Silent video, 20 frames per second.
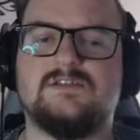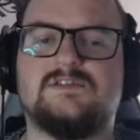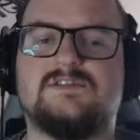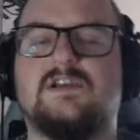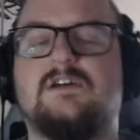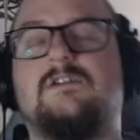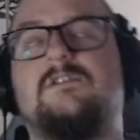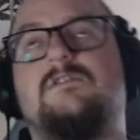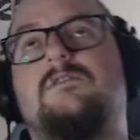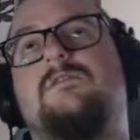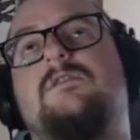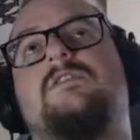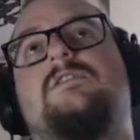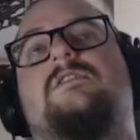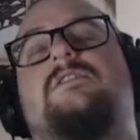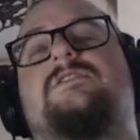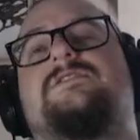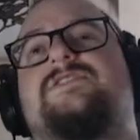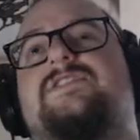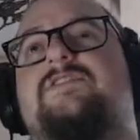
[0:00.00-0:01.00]
So
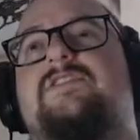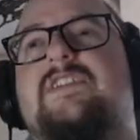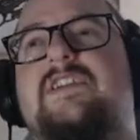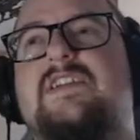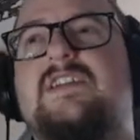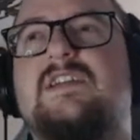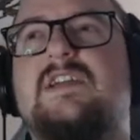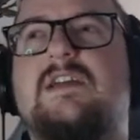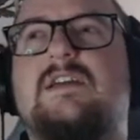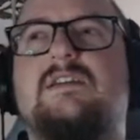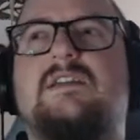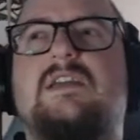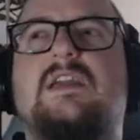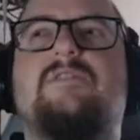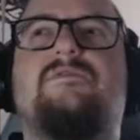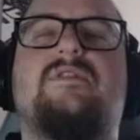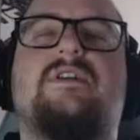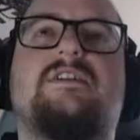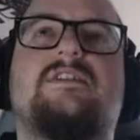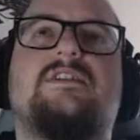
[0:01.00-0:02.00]
considering
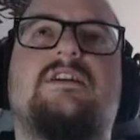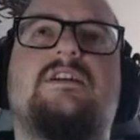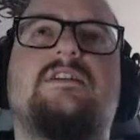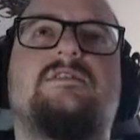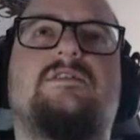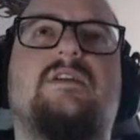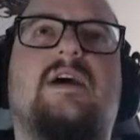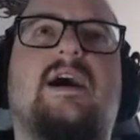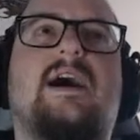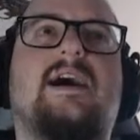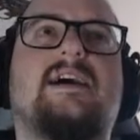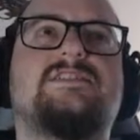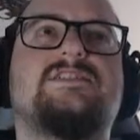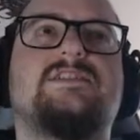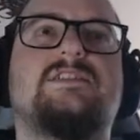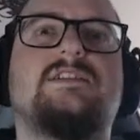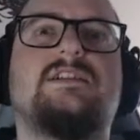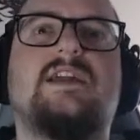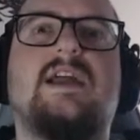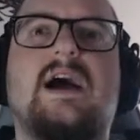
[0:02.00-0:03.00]
if we are going to
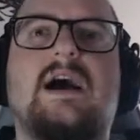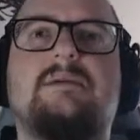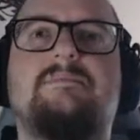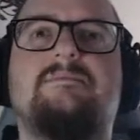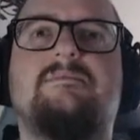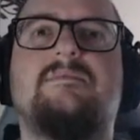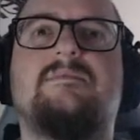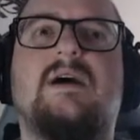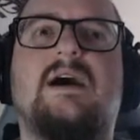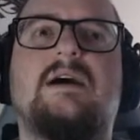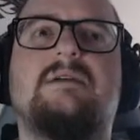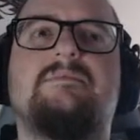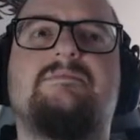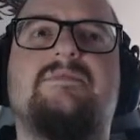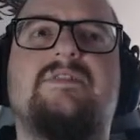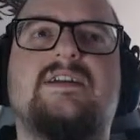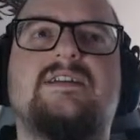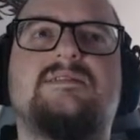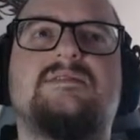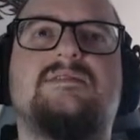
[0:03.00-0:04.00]
actually
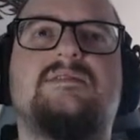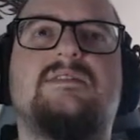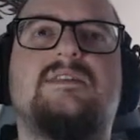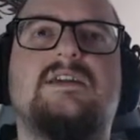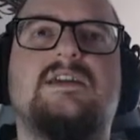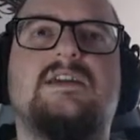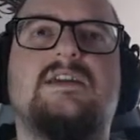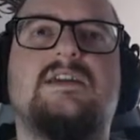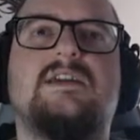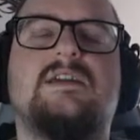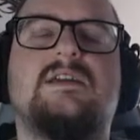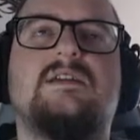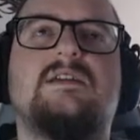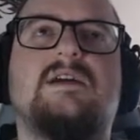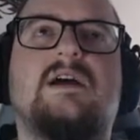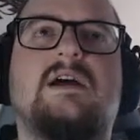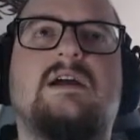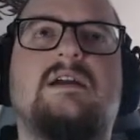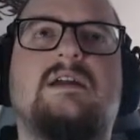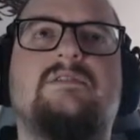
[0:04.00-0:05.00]
update
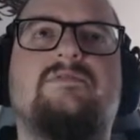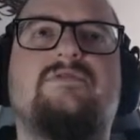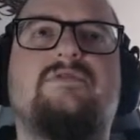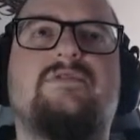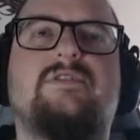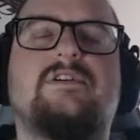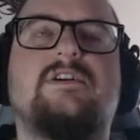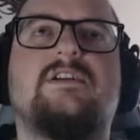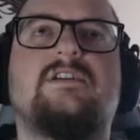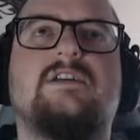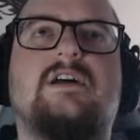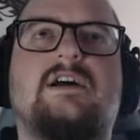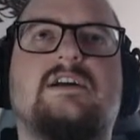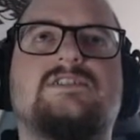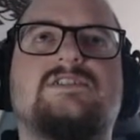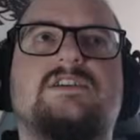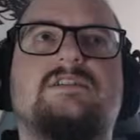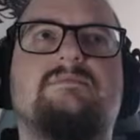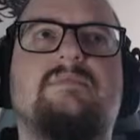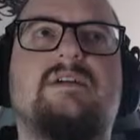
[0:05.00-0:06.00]
the, if we're going to
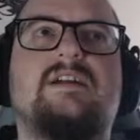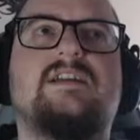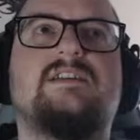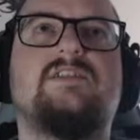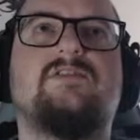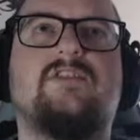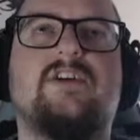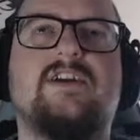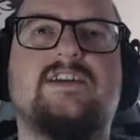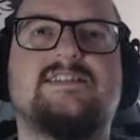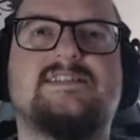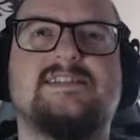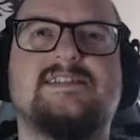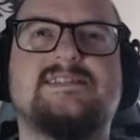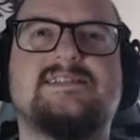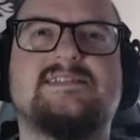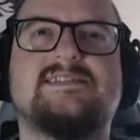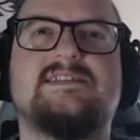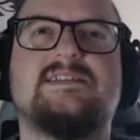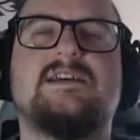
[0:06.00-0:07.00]
actually make the
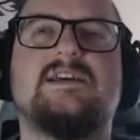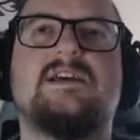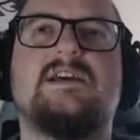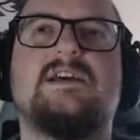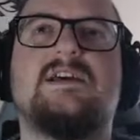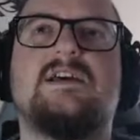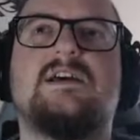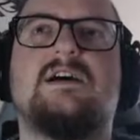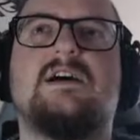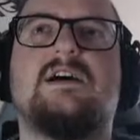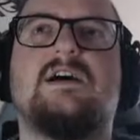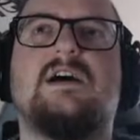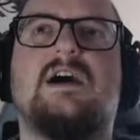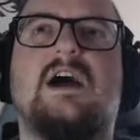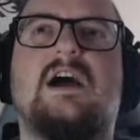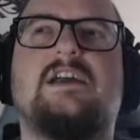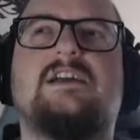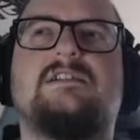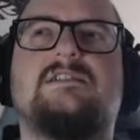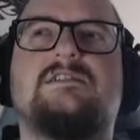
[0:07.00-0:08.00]
races,
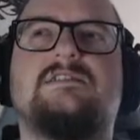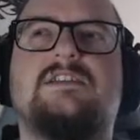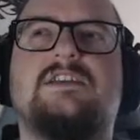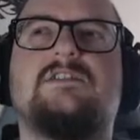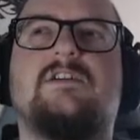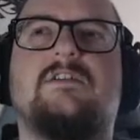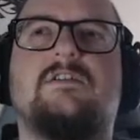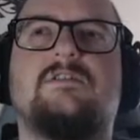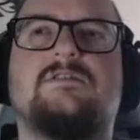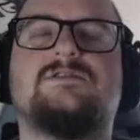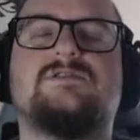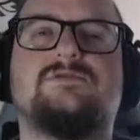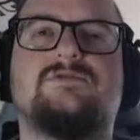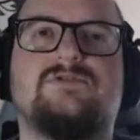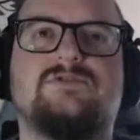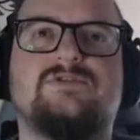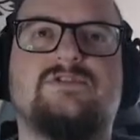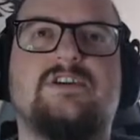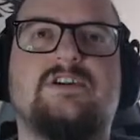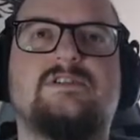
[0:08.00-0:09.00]
I'll need also
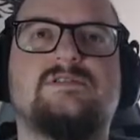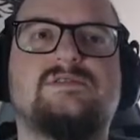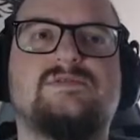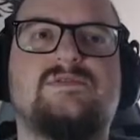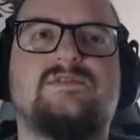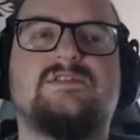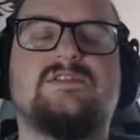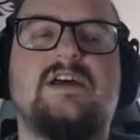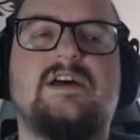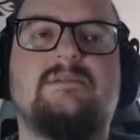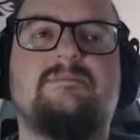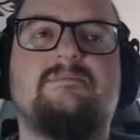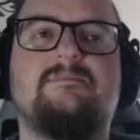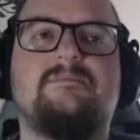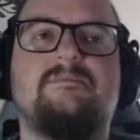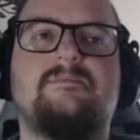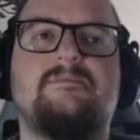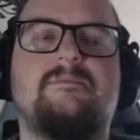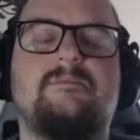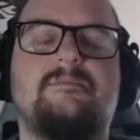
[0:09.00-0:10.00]
turnarounds for them.